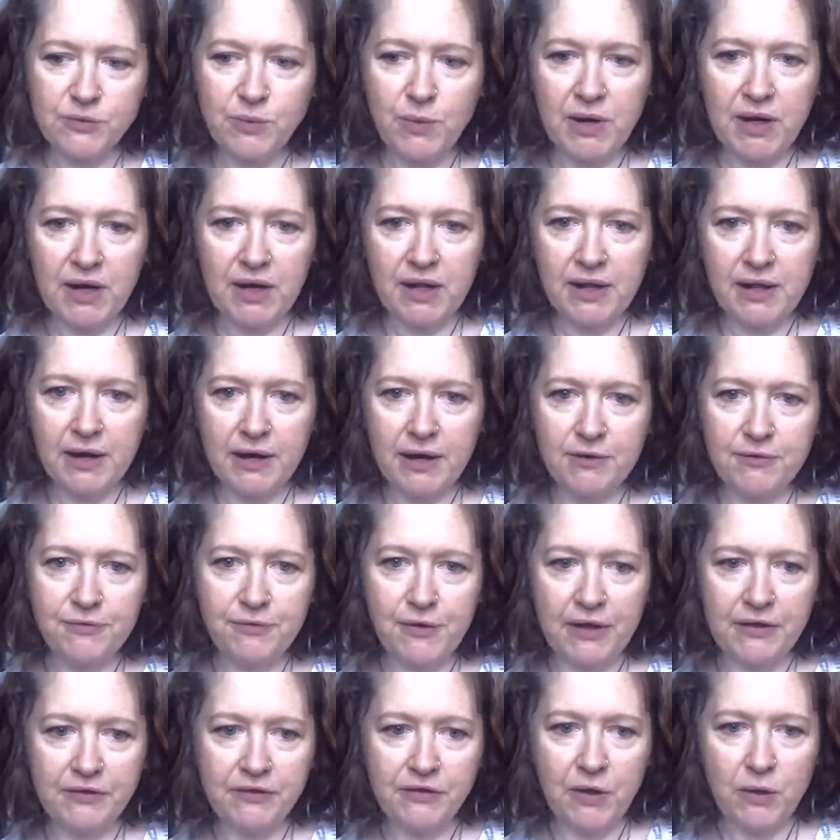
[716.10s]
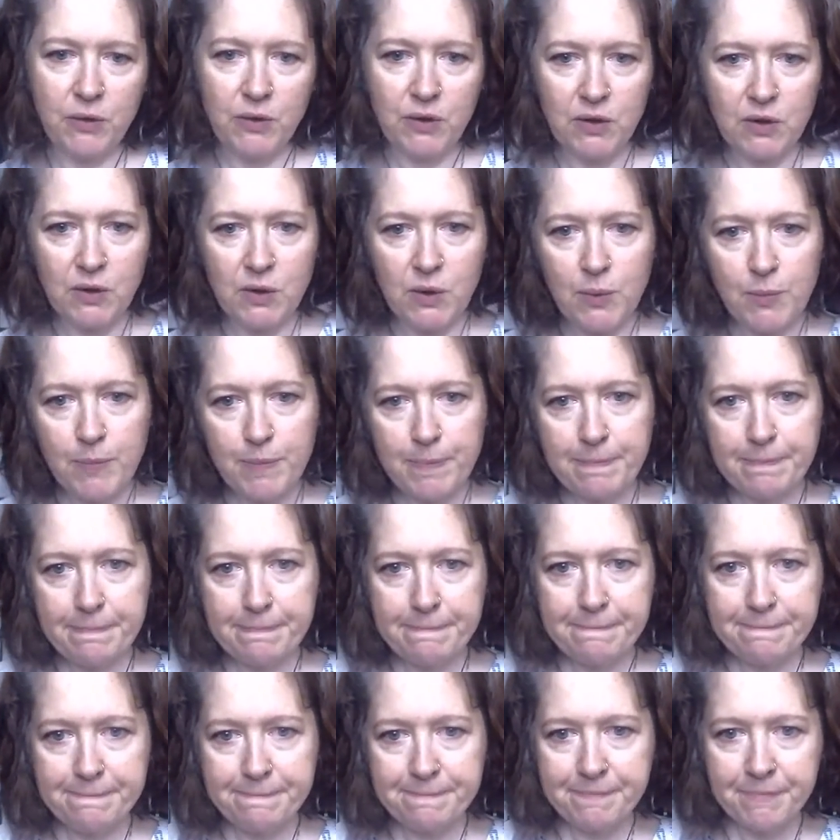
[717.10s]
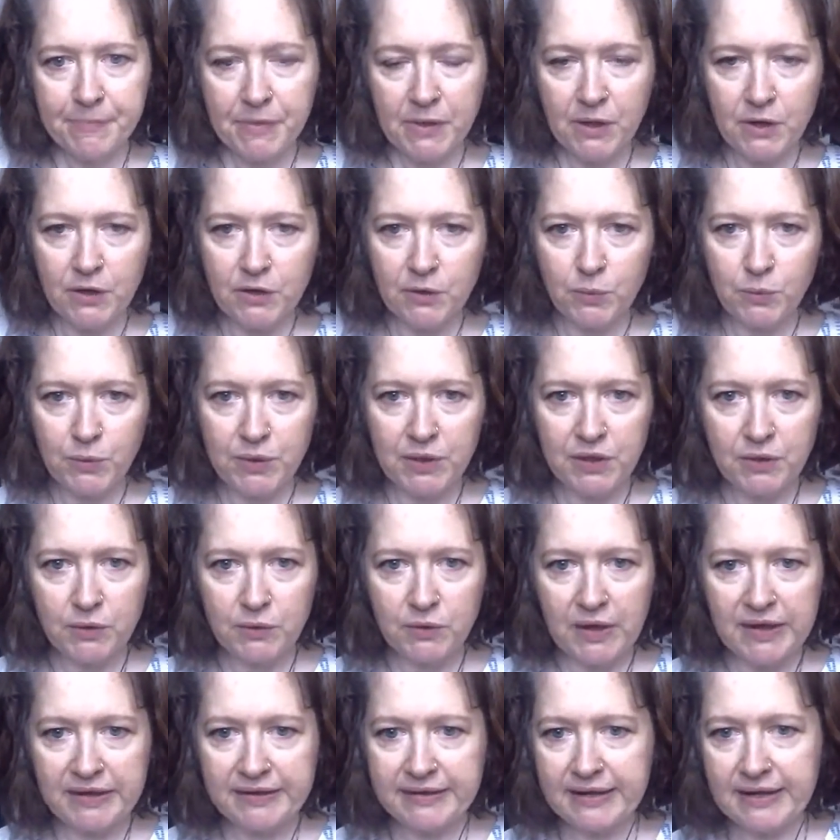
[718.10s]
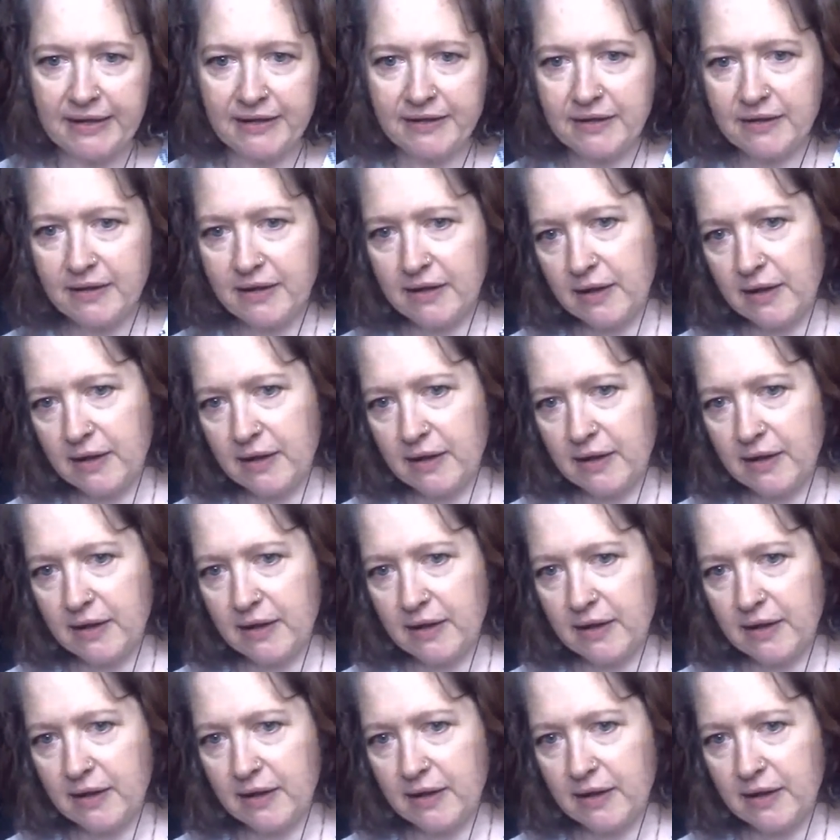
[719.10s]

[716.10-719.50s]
want to clarify. So you're when you it didn't